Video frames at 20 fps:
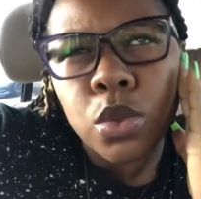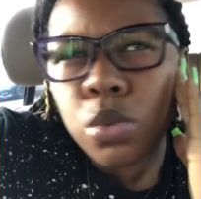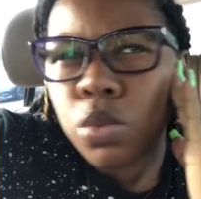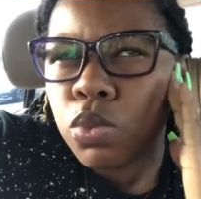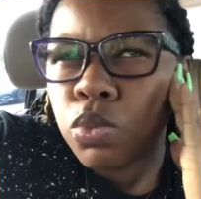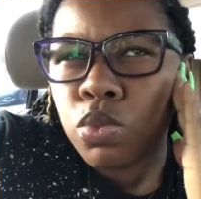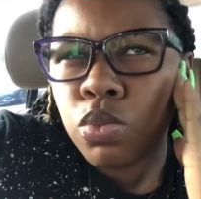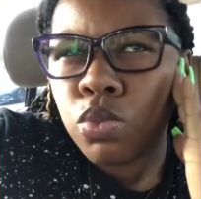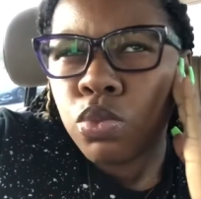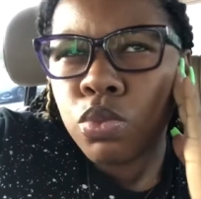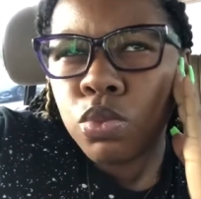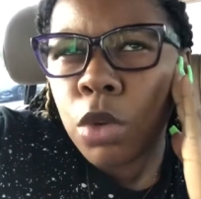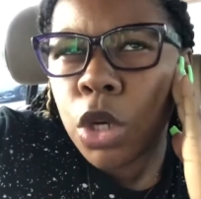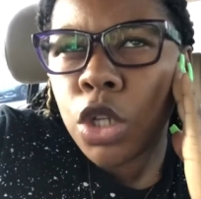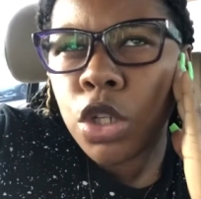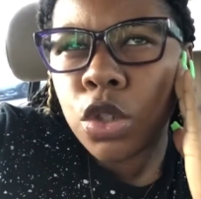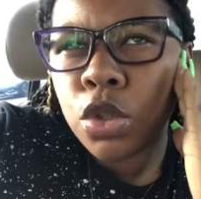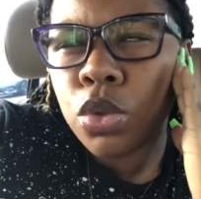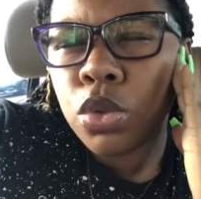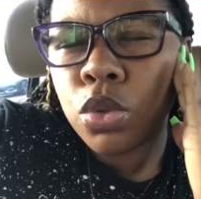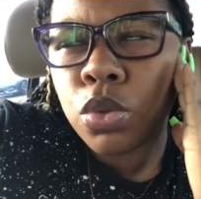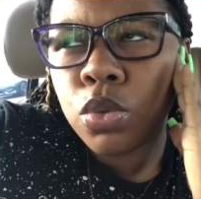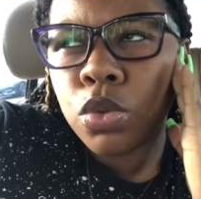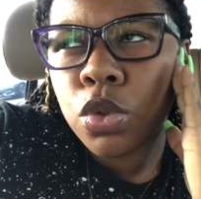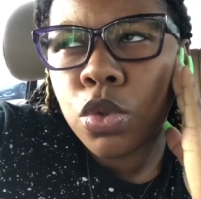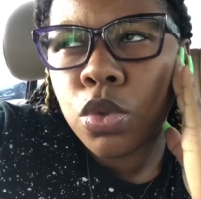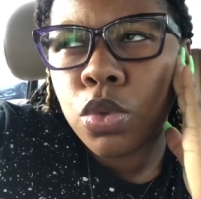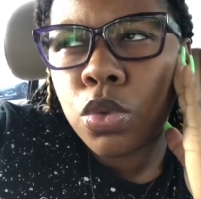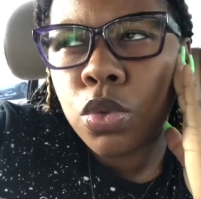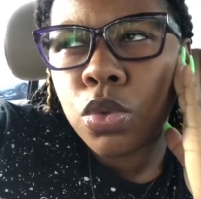
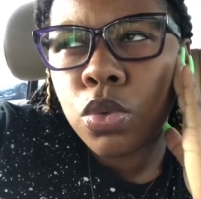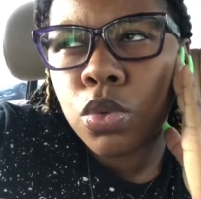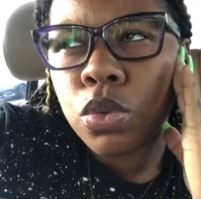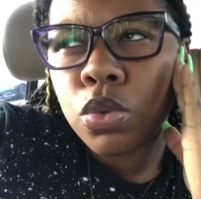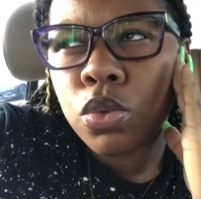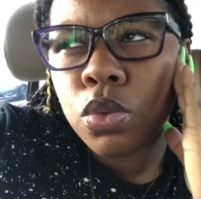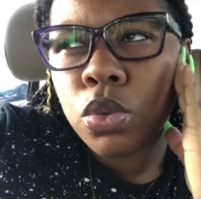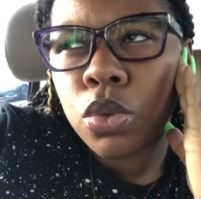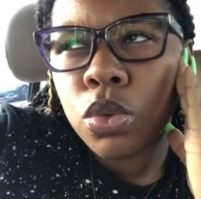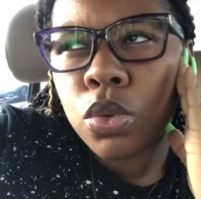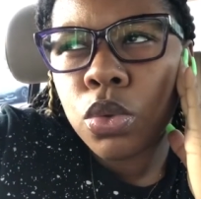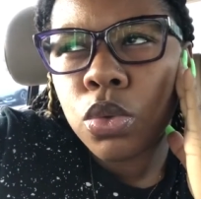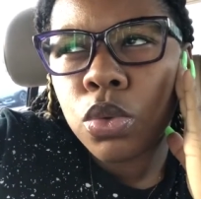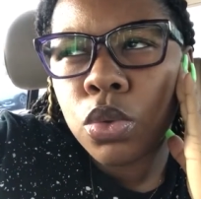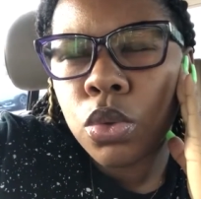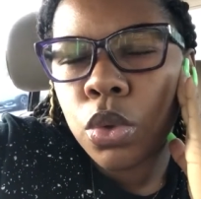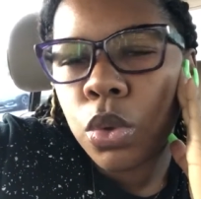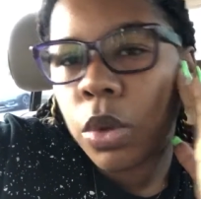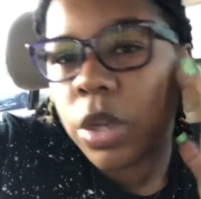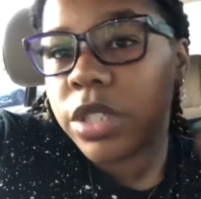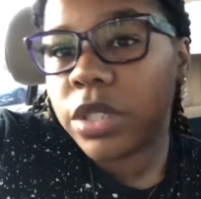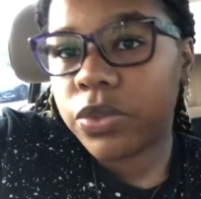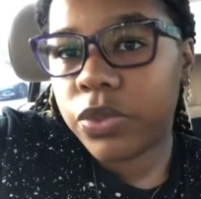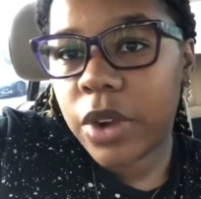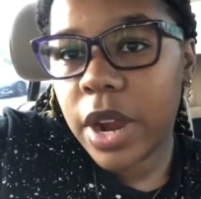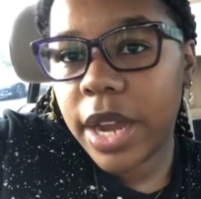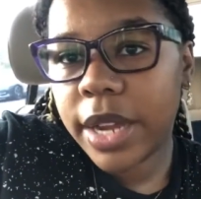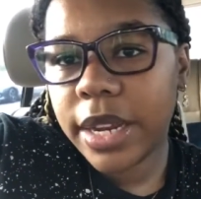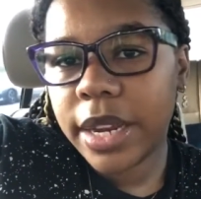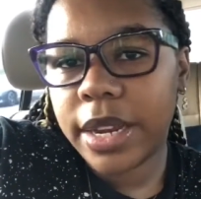It's
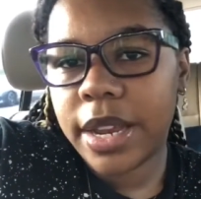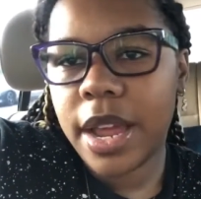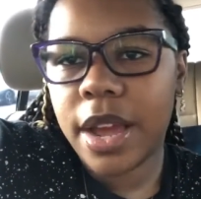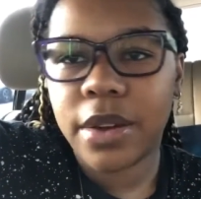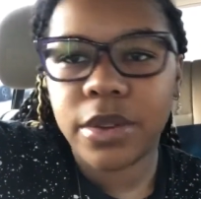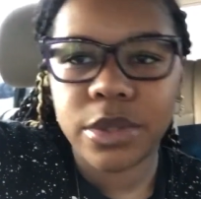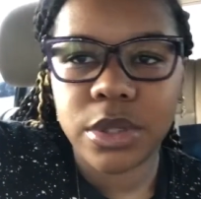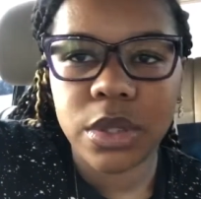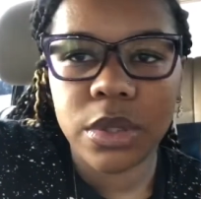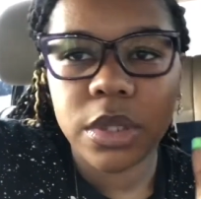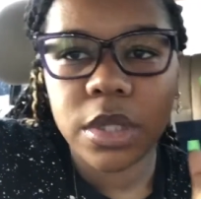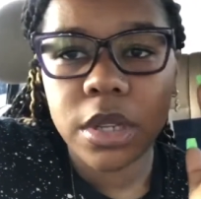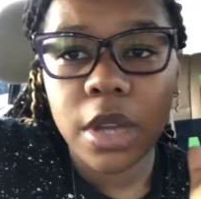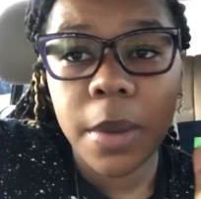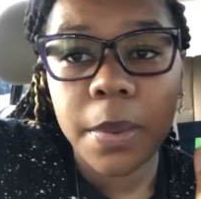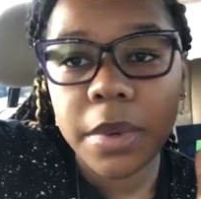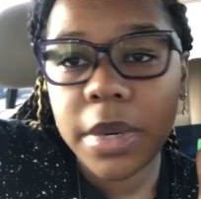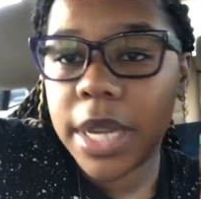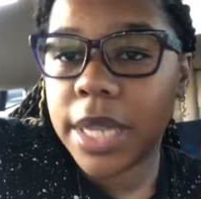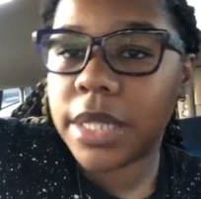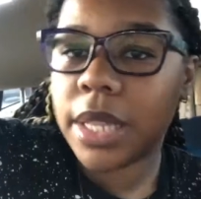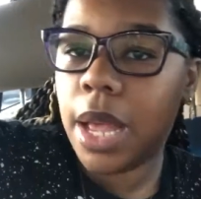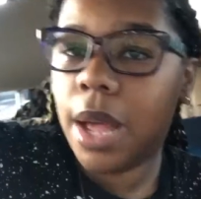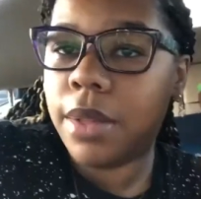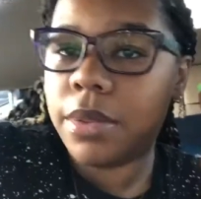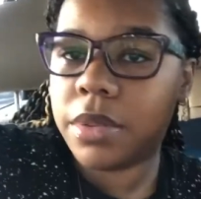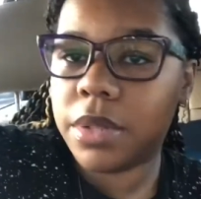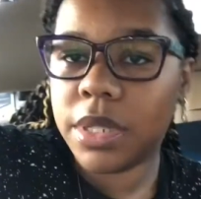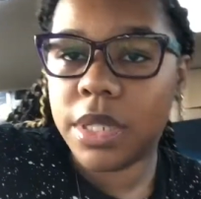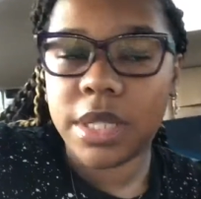Friday now, so it's a couple of days
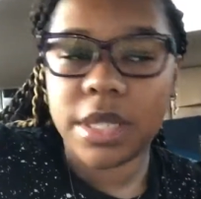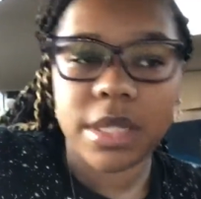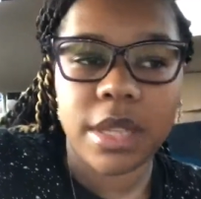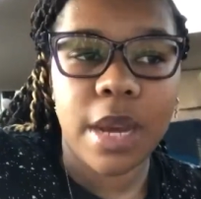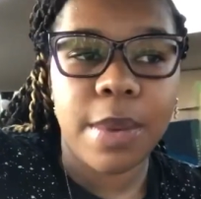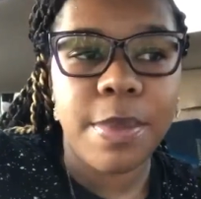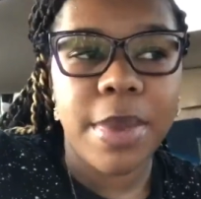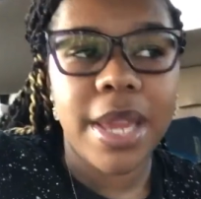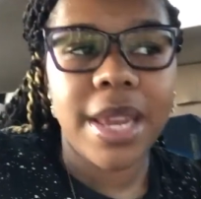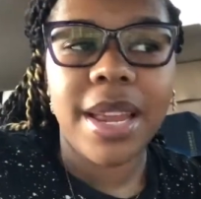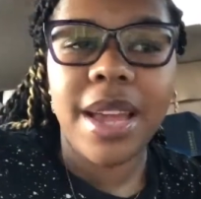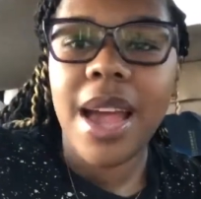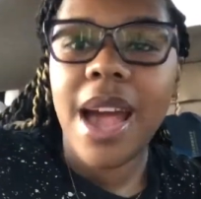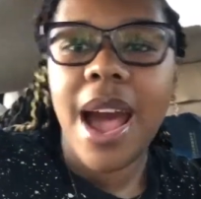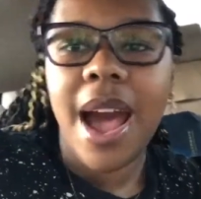after the summit.